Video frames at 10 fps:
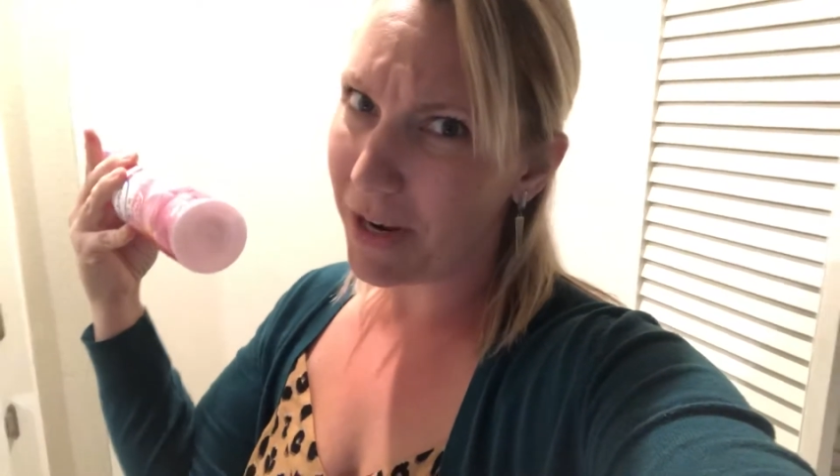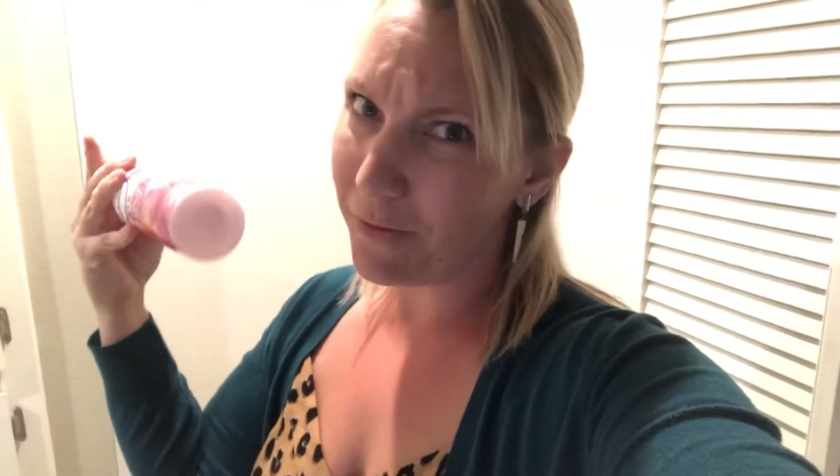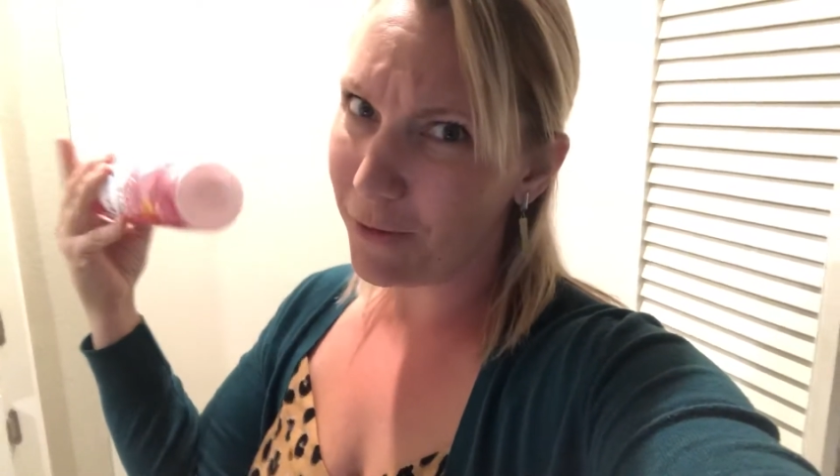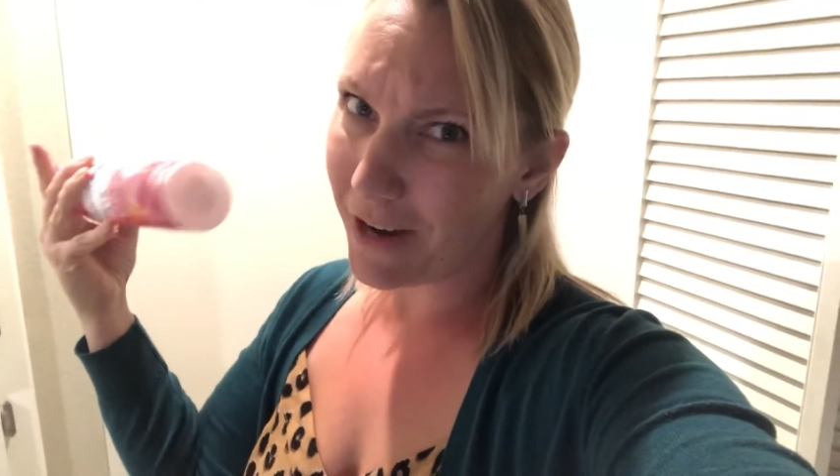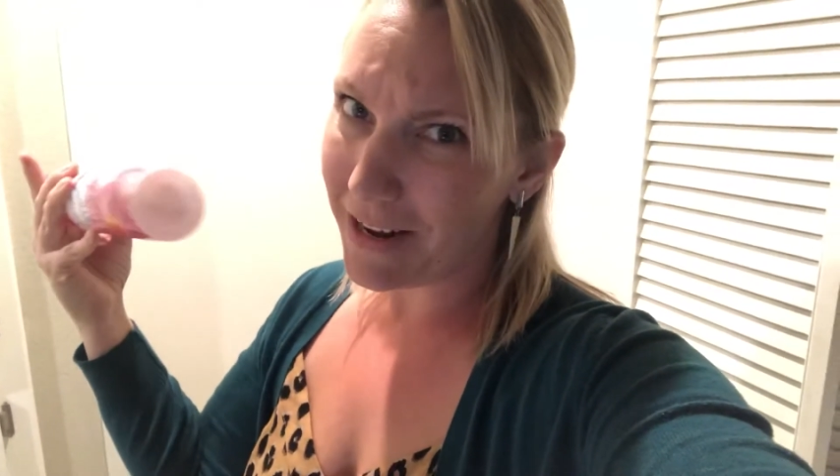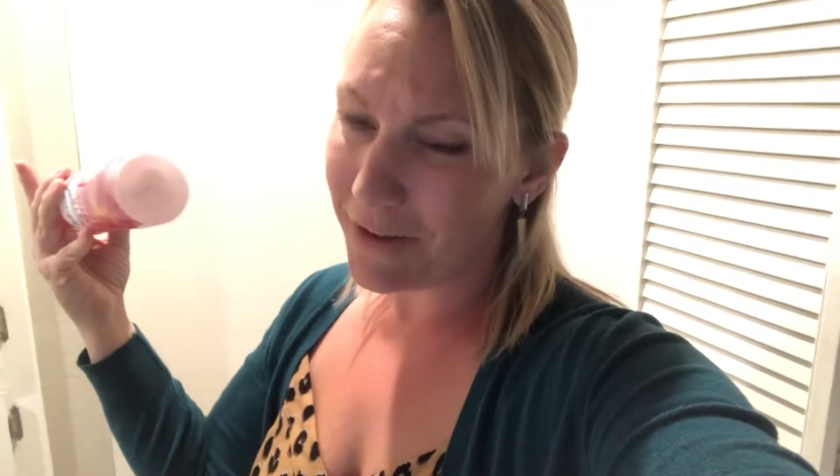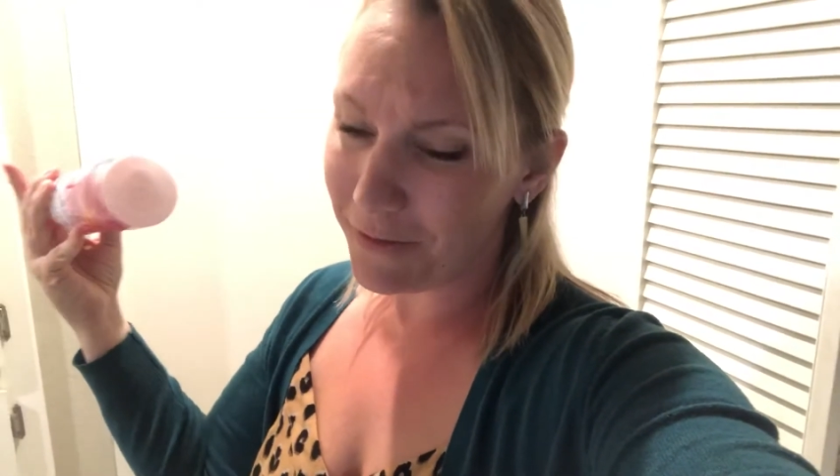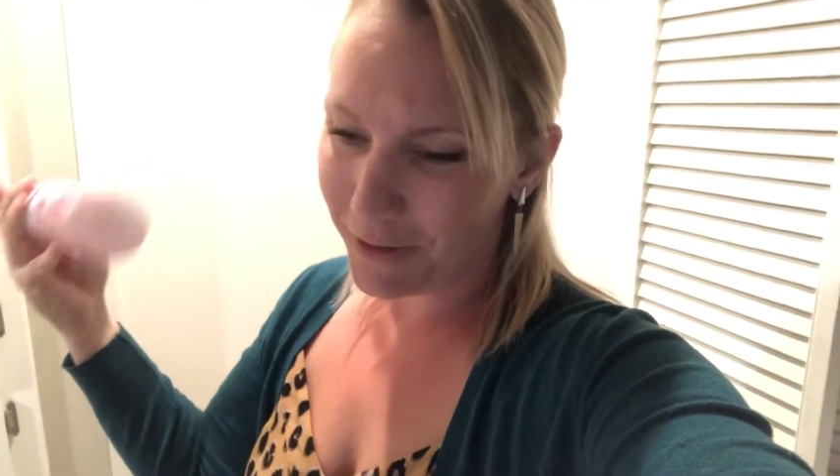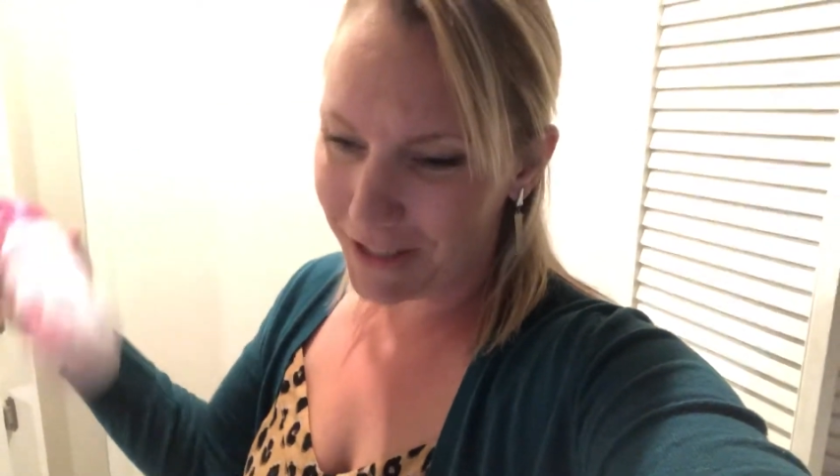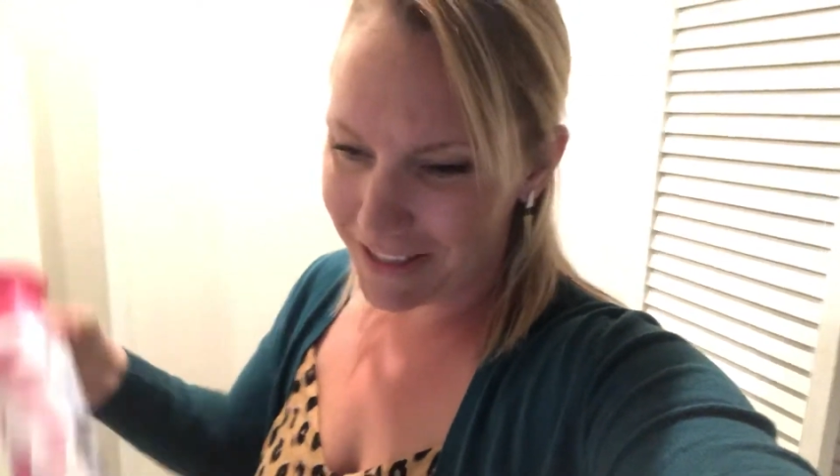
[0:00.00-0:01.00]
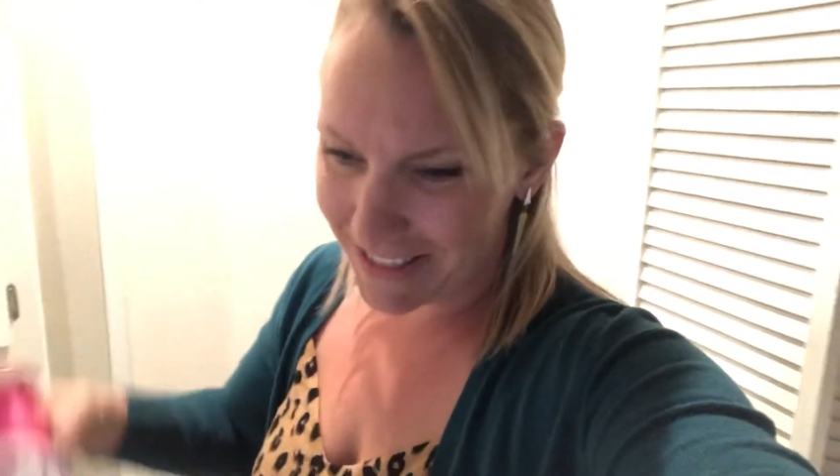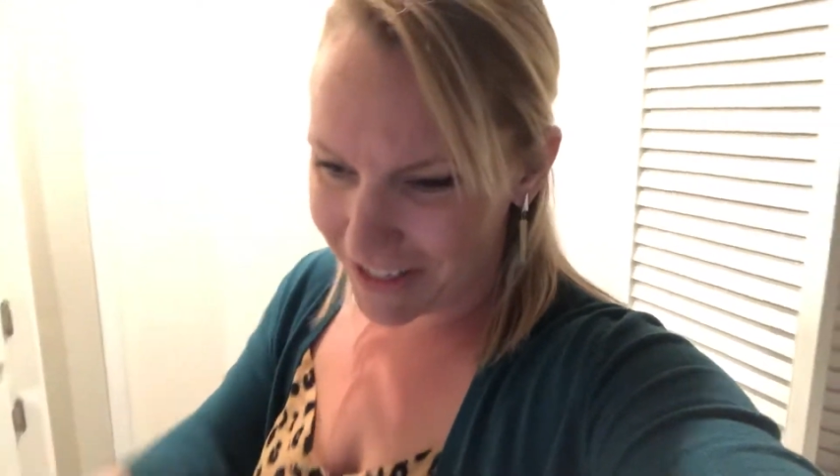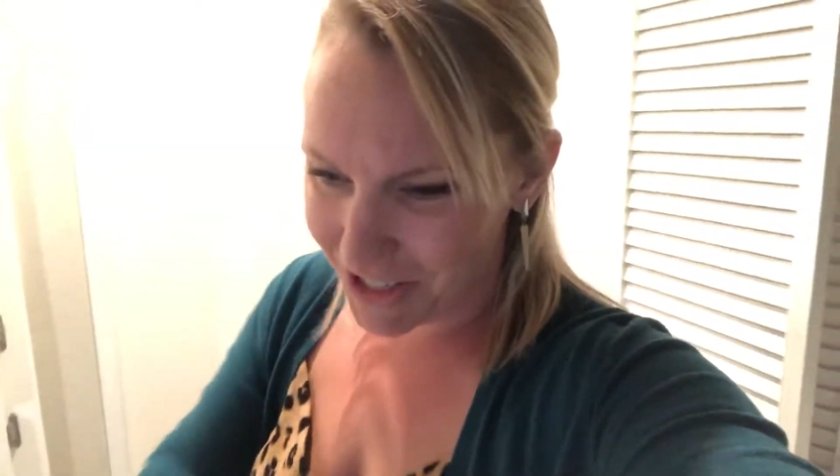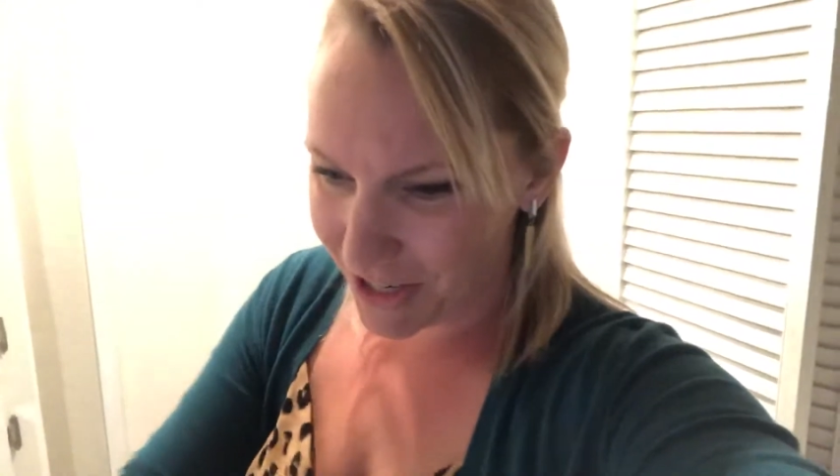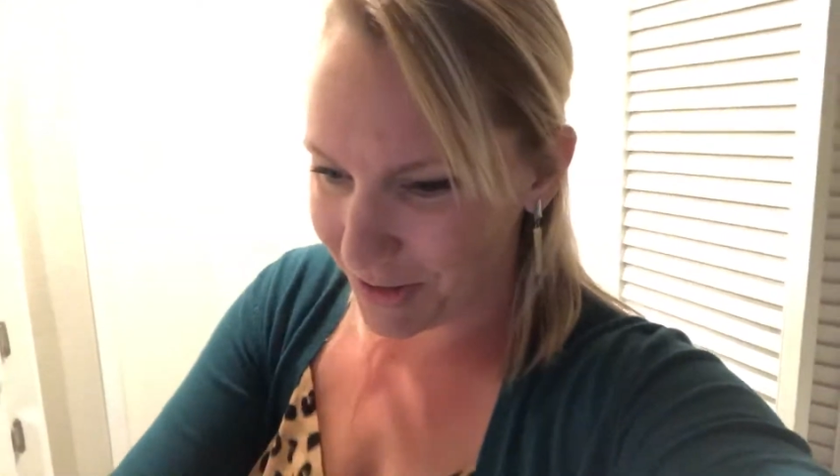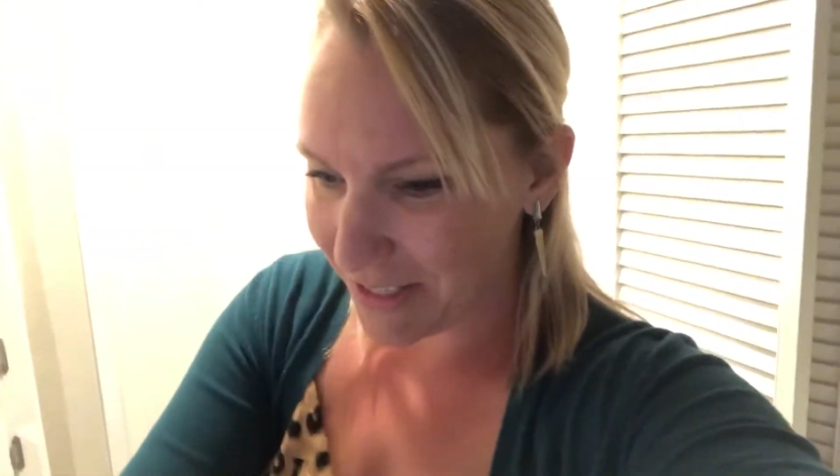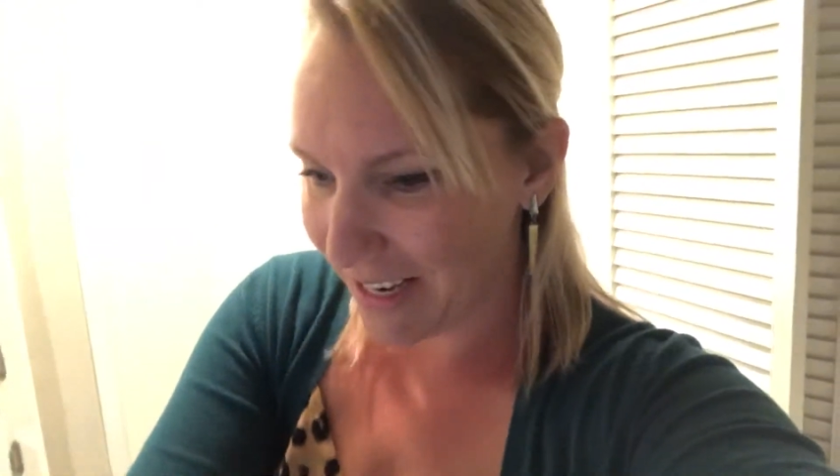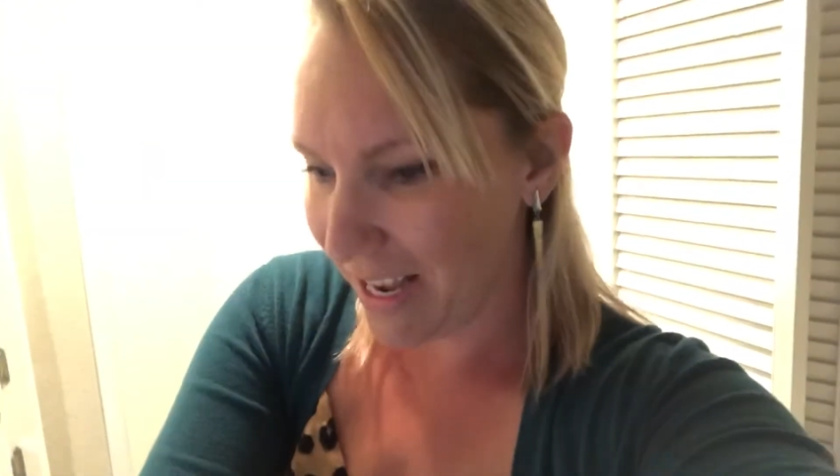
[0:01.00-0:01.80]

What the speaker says: and forgetfulness issues?